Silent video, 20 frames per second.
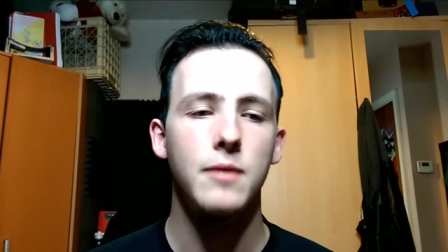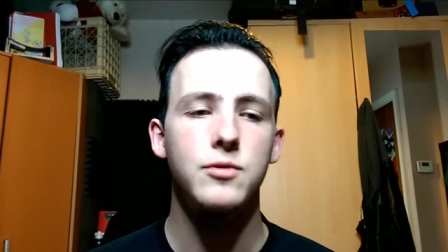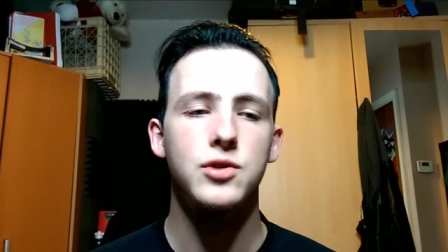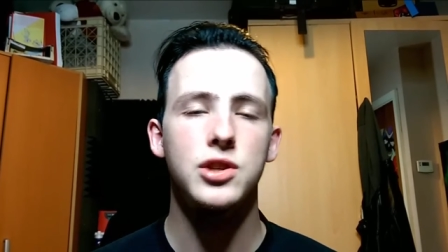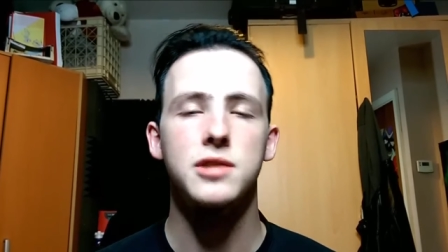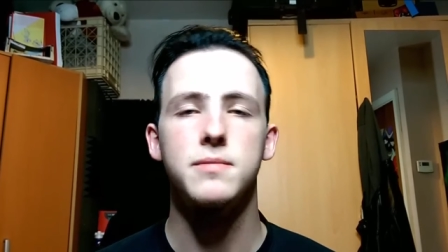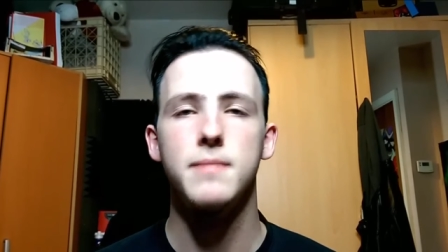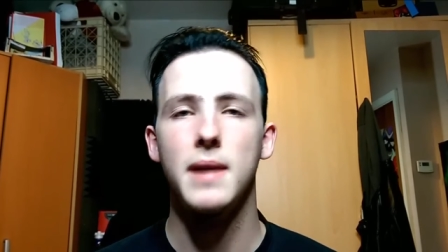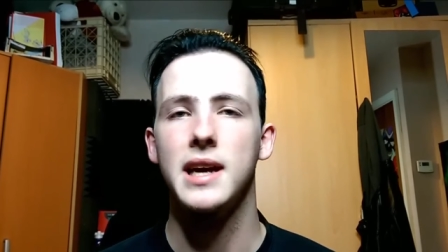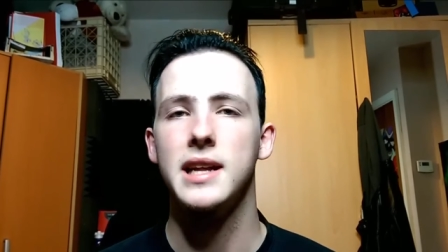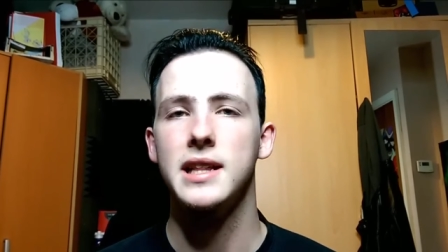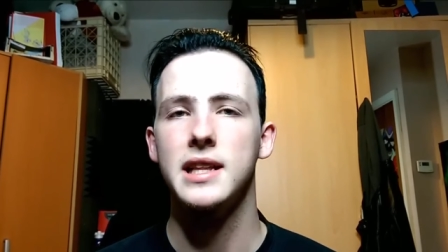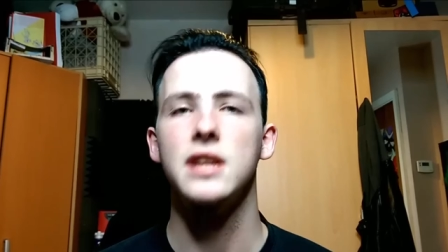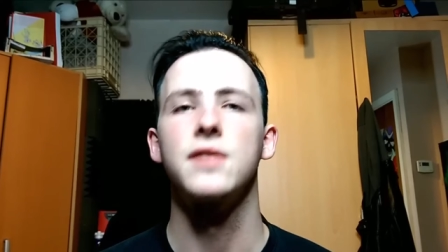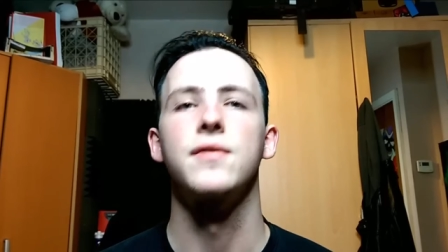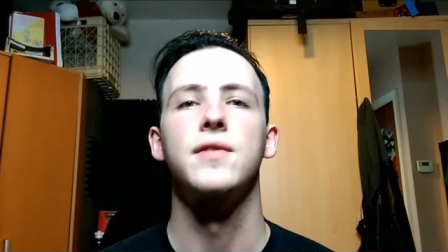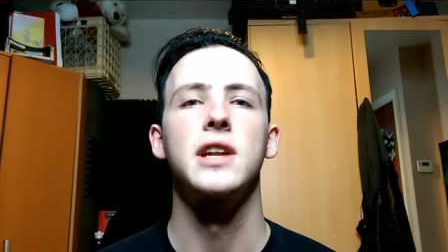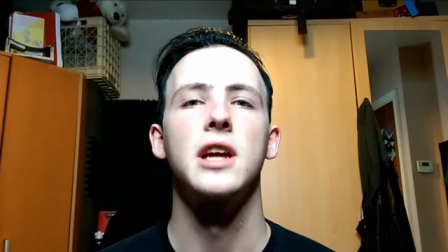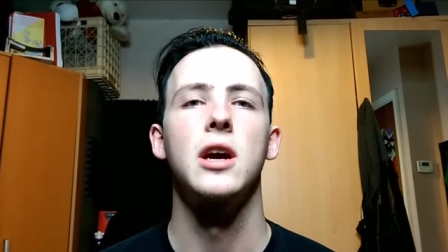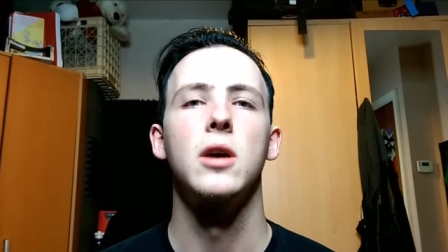Just making
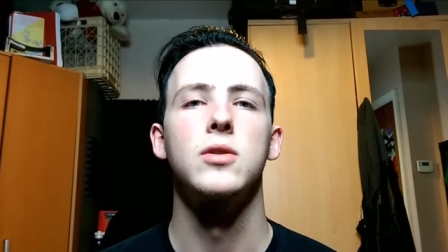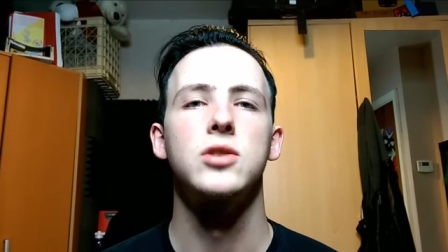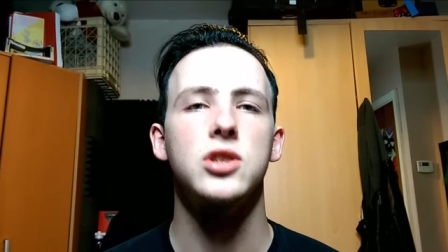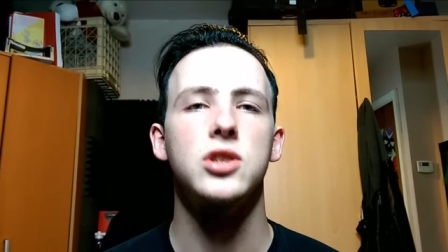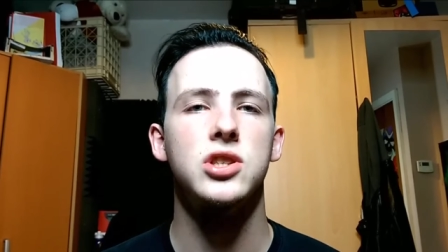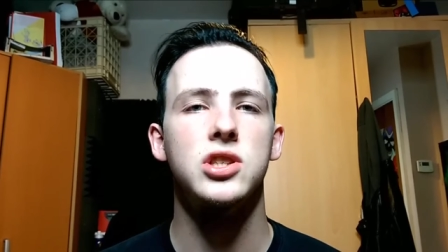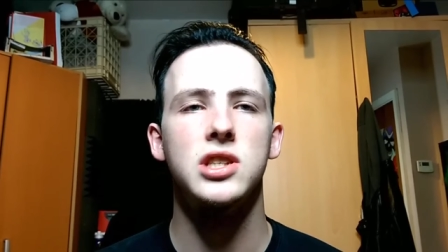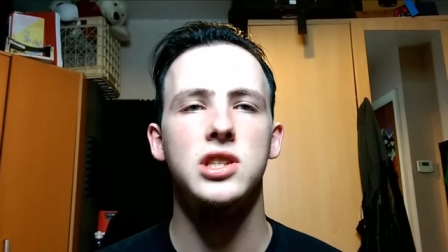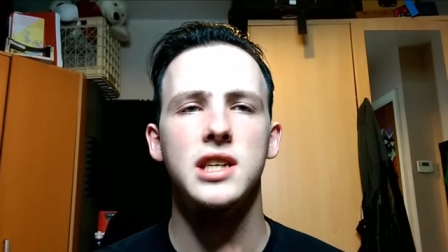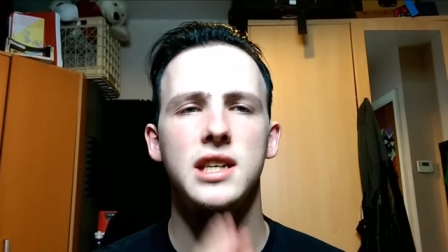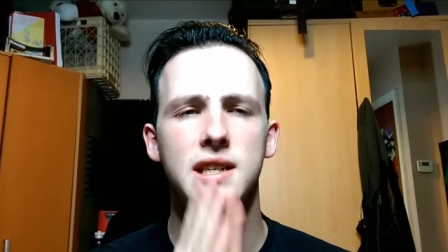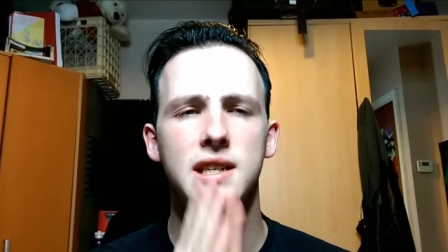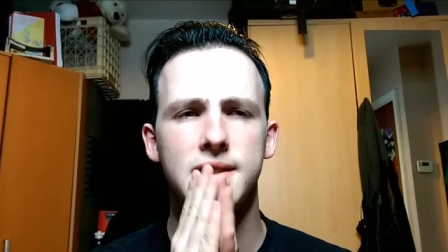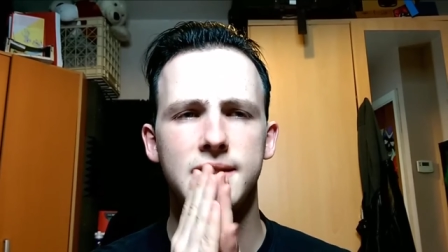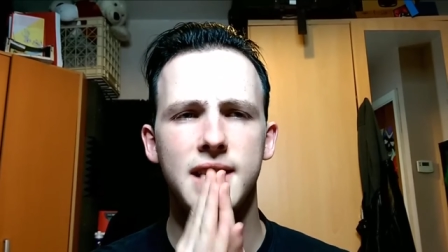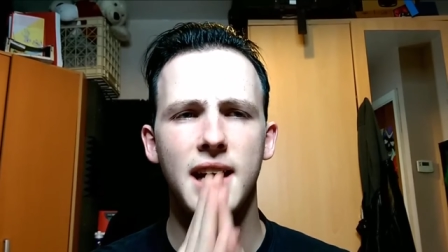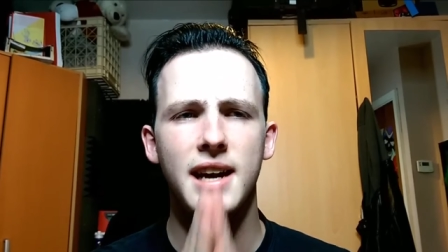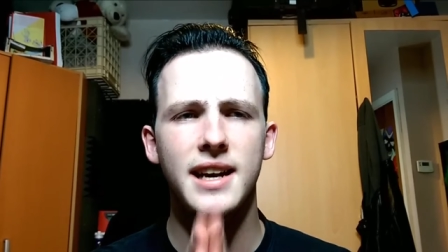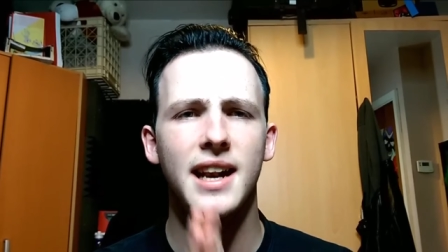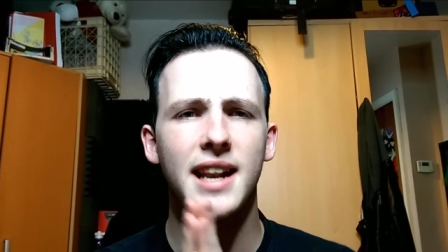this video just to
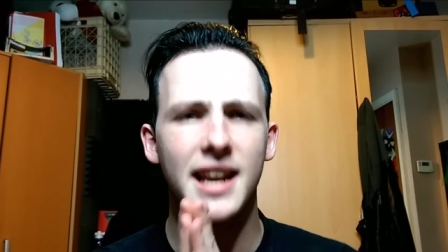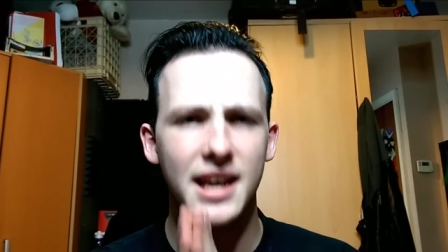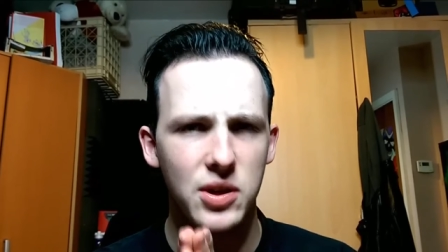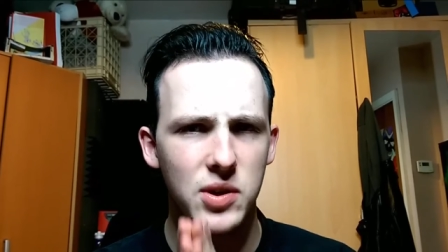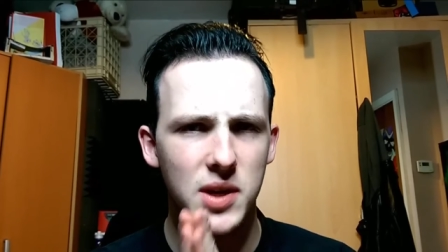kind of let